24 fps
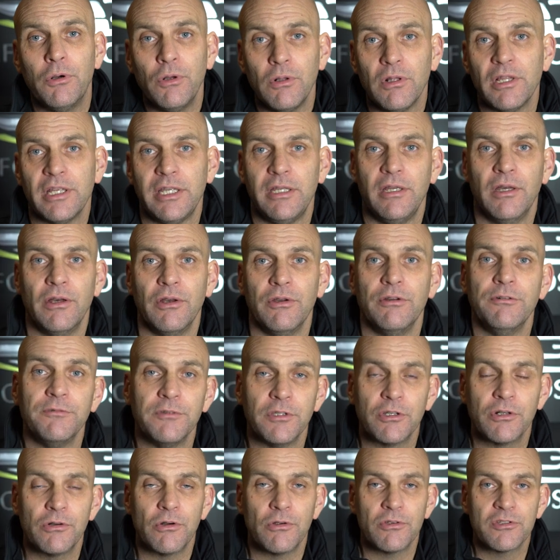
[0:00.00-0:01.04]
pulley over
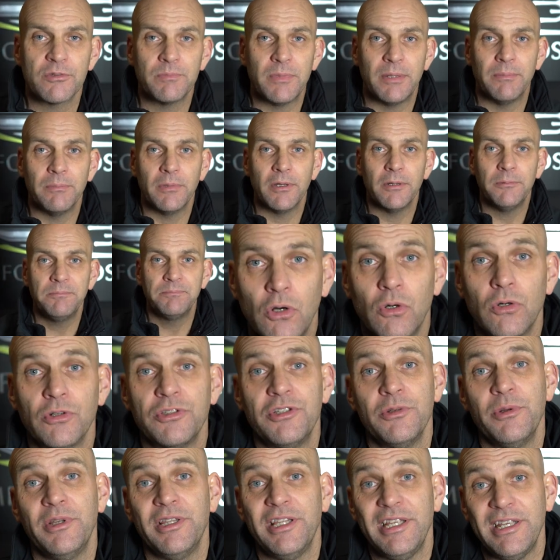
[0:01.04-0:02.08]
the cross member, or
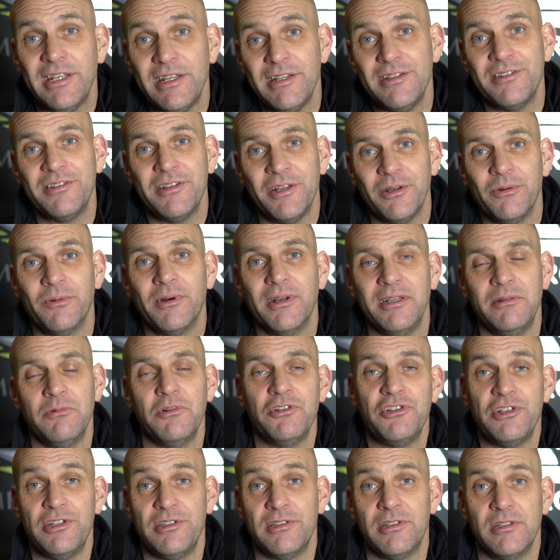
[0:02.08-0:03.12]
do it the easier way,
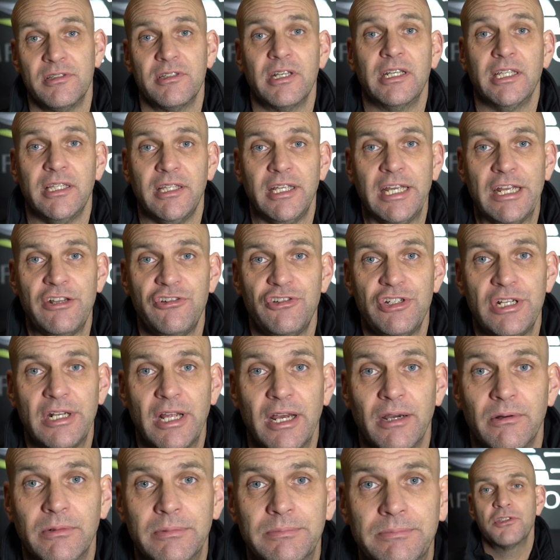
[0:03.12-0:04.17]
which is to take the engine
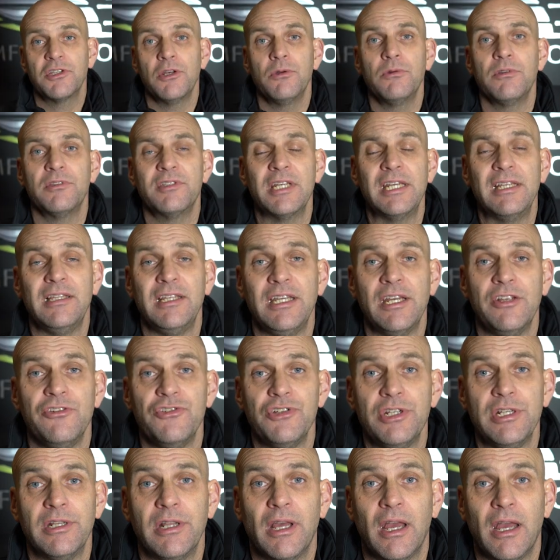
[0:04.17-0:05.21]
out. So take the
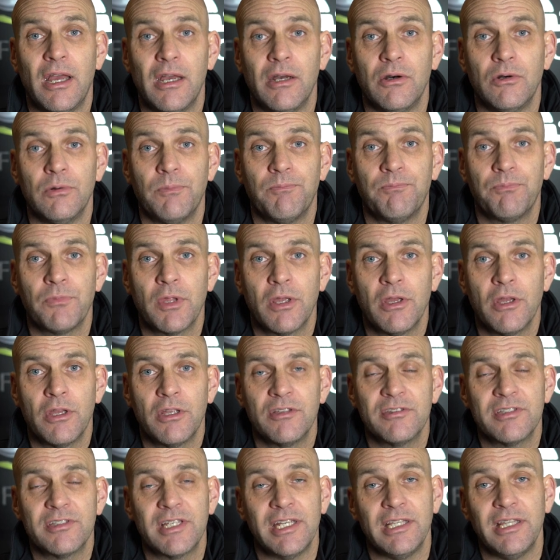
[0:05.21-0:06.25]
engine out,
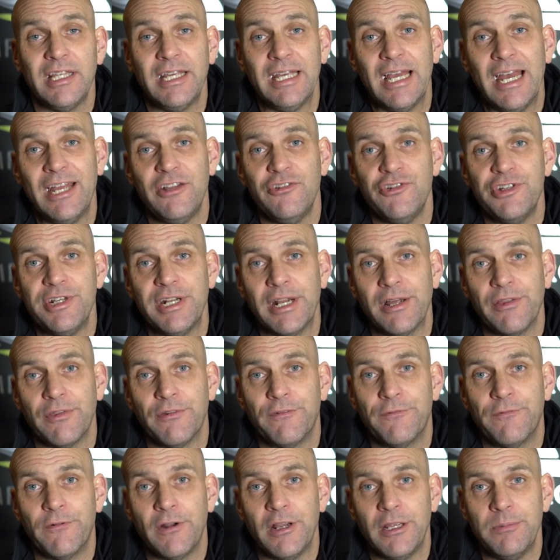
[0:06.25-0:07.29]
take the engine out the
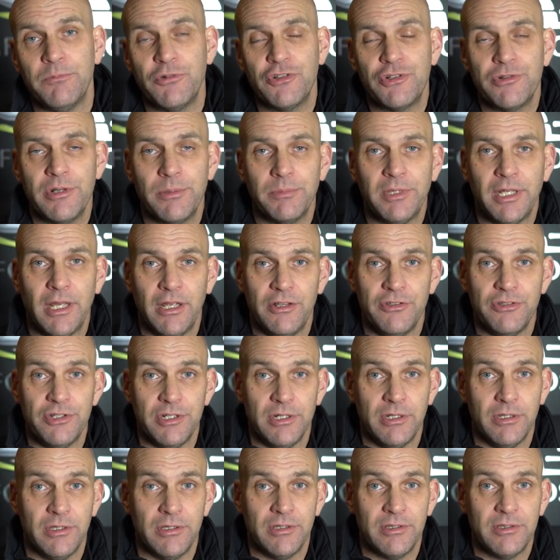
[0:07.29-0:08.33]
frame, strip the
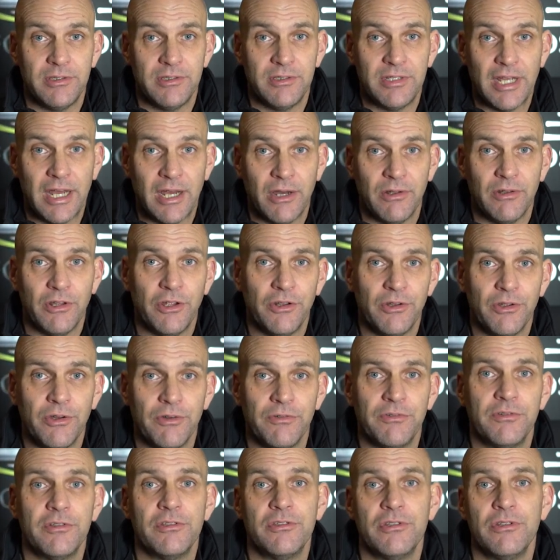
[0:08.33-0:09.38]
engine down
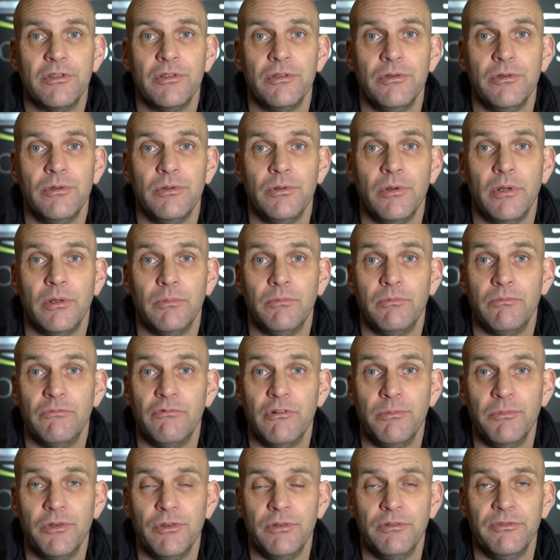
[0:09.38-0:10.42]
enough to
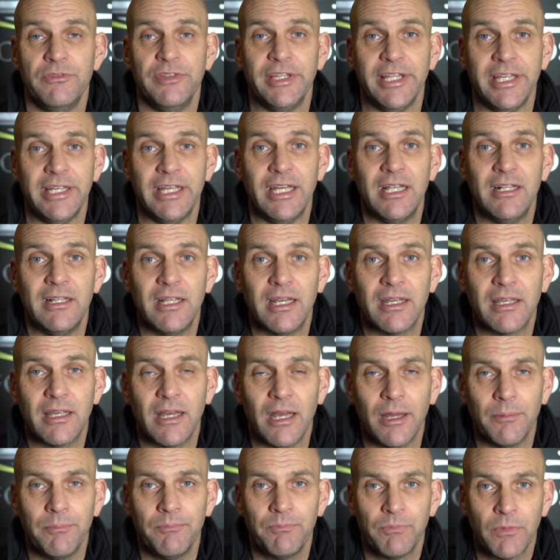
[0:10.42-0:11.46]
remove the inlet
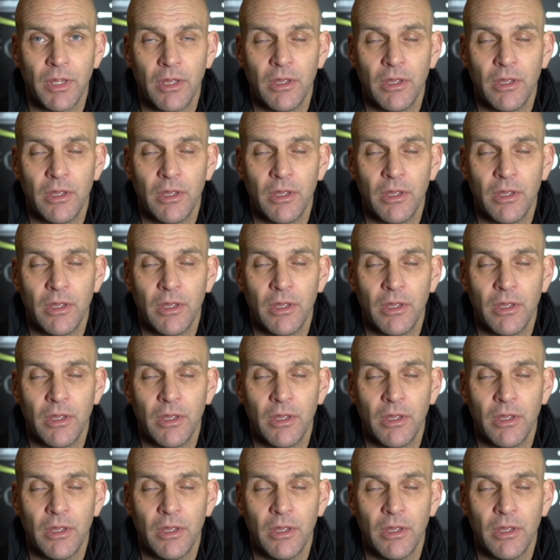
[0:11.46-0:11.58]
cam